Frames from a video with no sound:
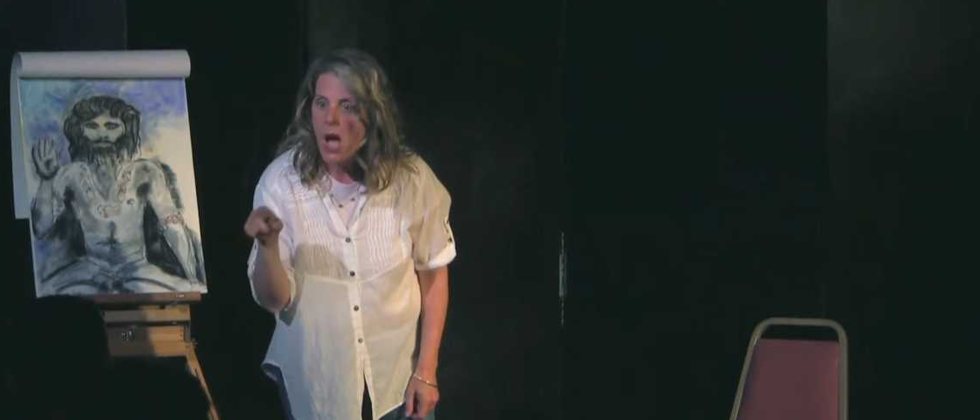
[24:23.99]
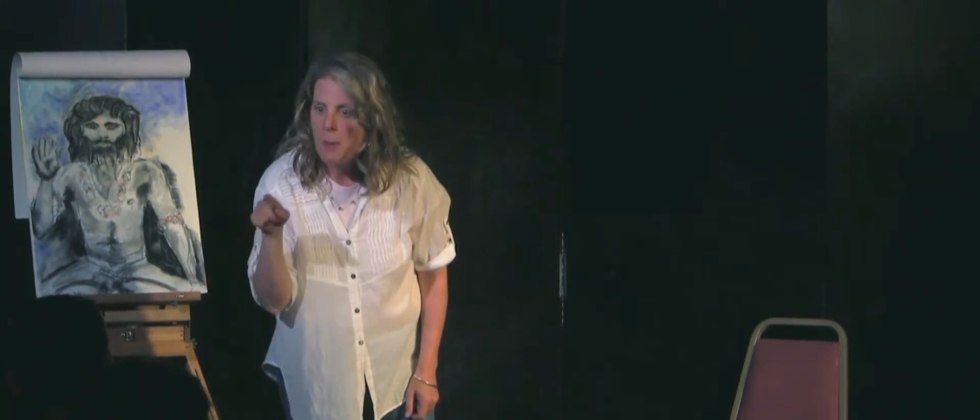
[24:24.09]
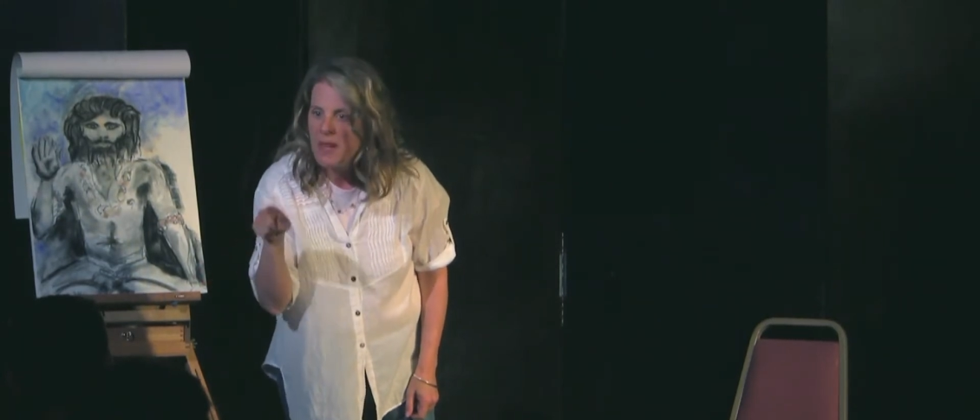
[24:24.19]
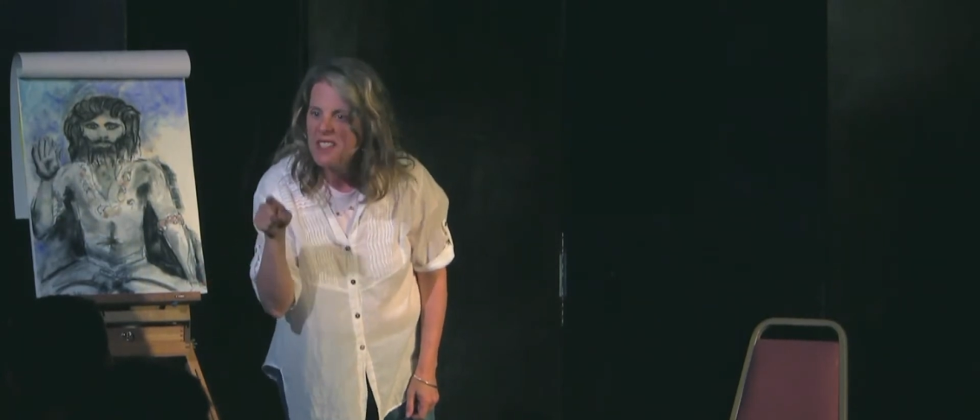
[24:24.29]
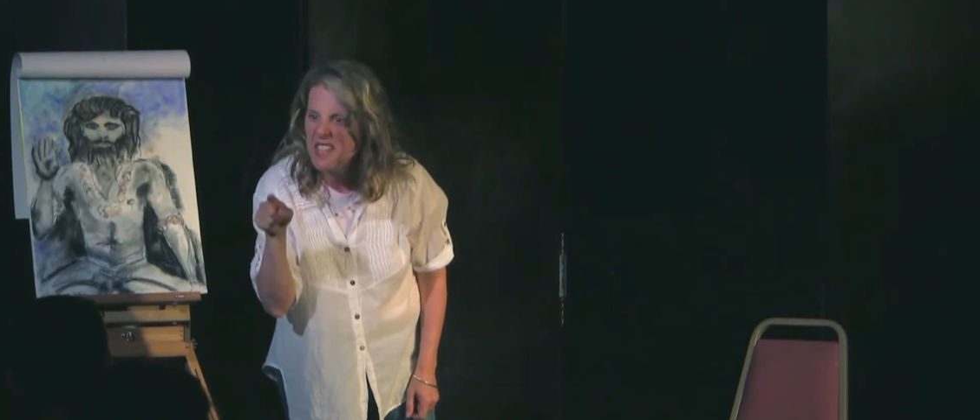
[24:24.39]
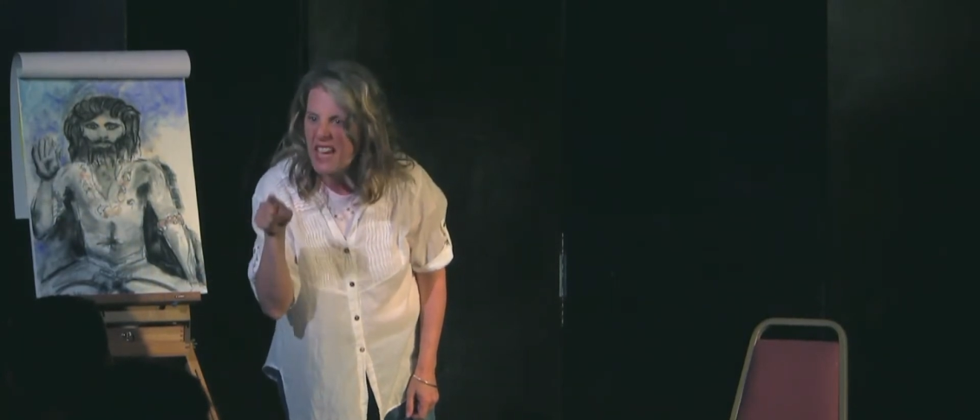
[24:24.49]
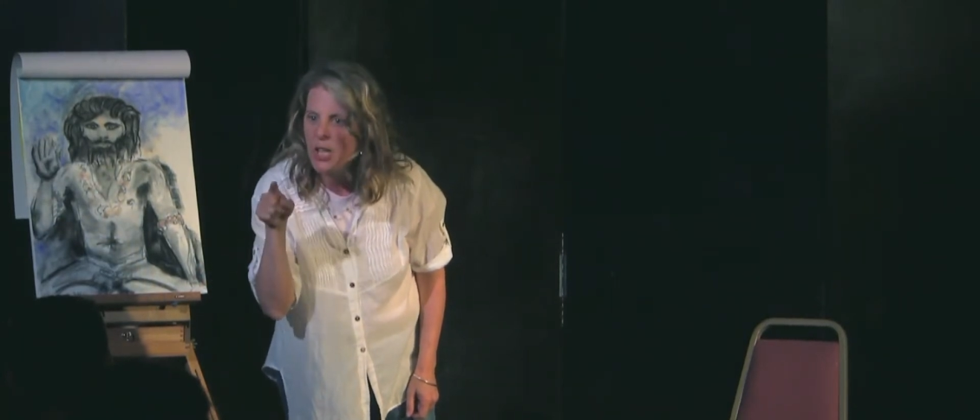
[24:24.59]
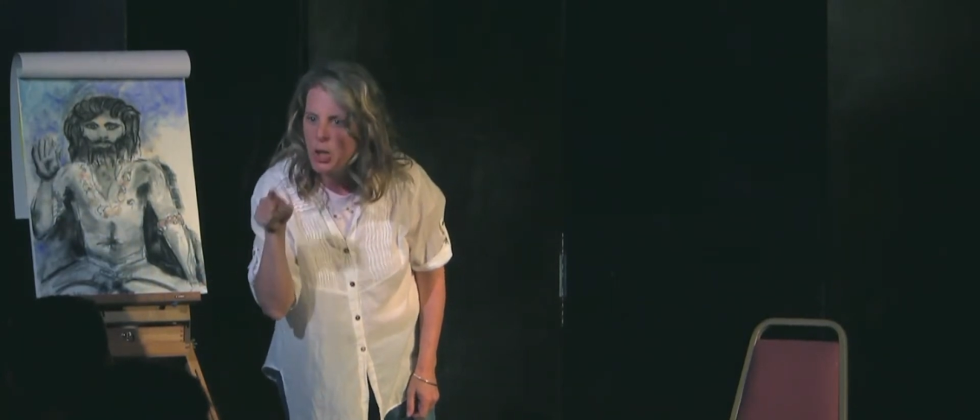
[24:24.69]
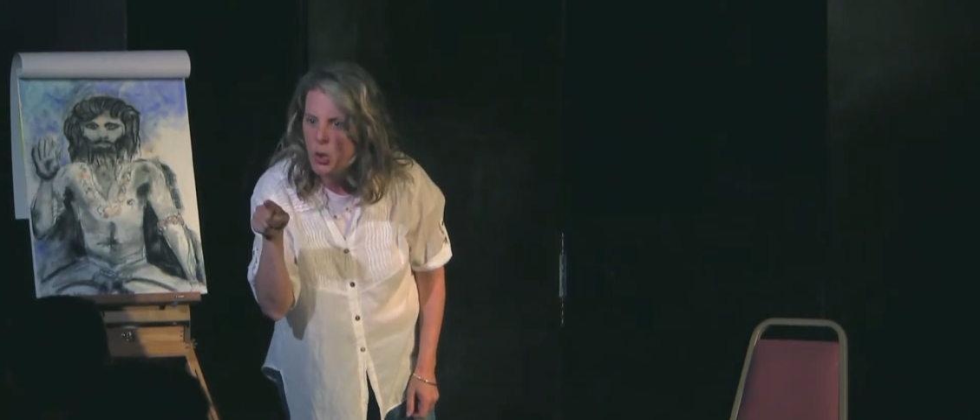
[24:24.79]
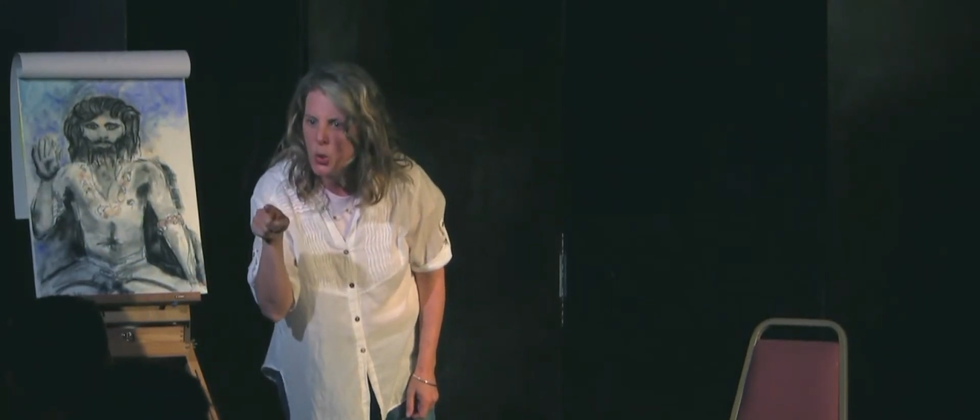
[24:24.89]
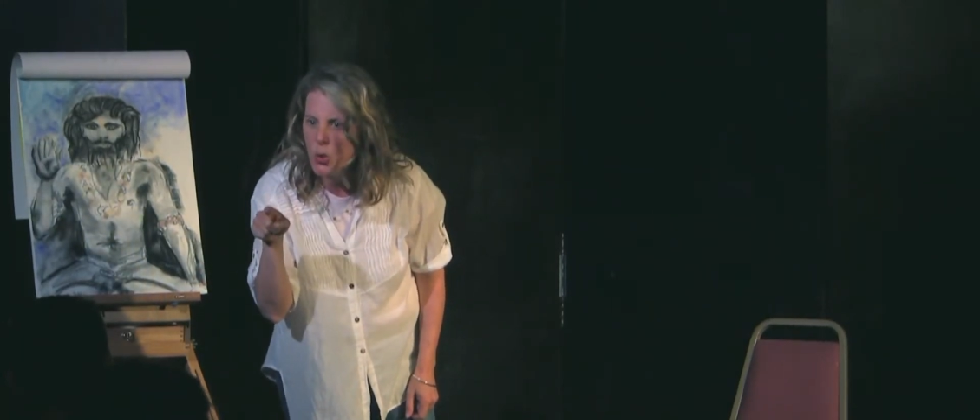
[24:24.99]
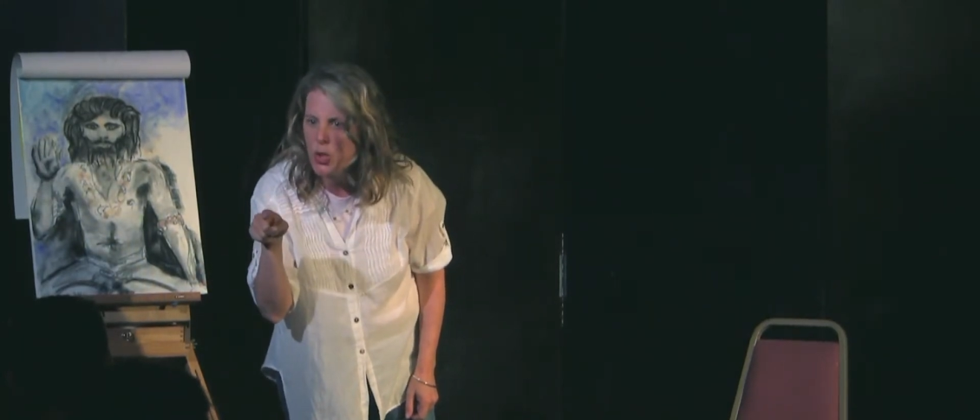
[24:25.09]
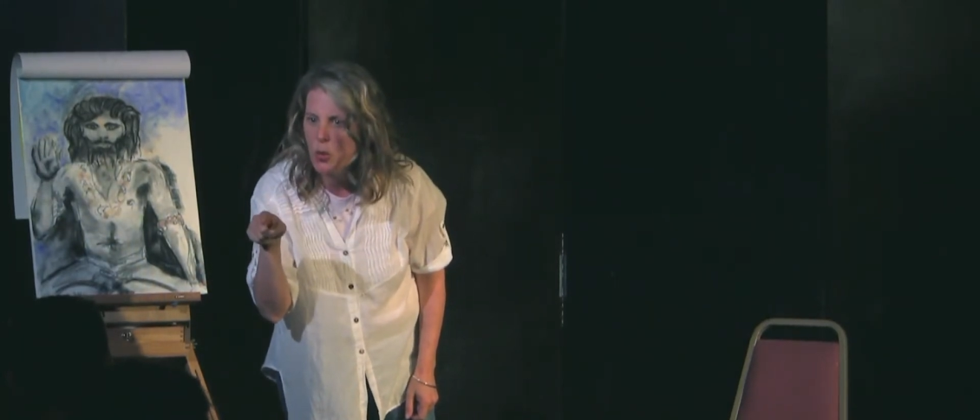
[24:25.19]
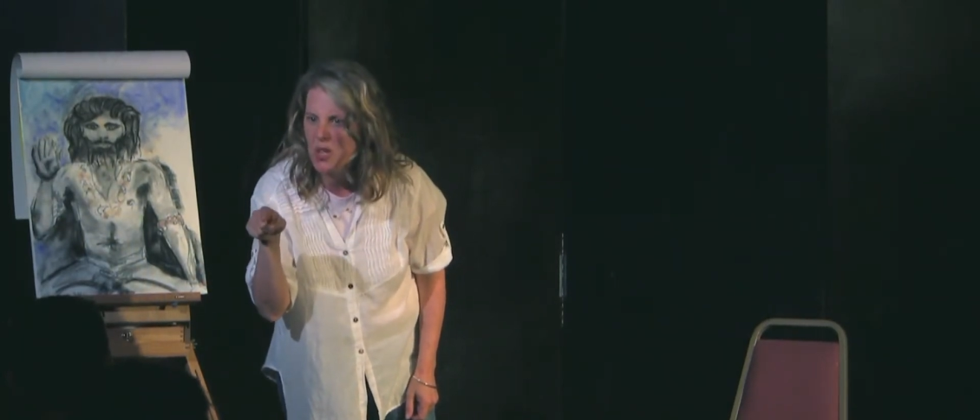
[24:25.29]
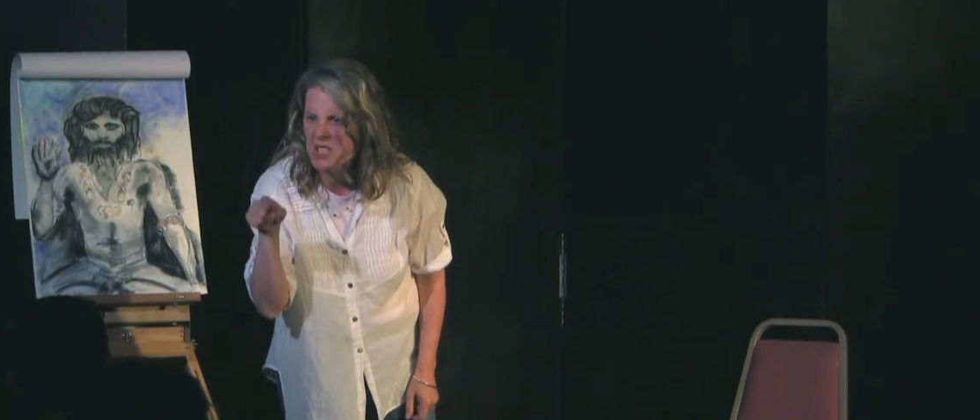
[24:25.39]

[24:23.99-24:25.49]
I'm going to take you to a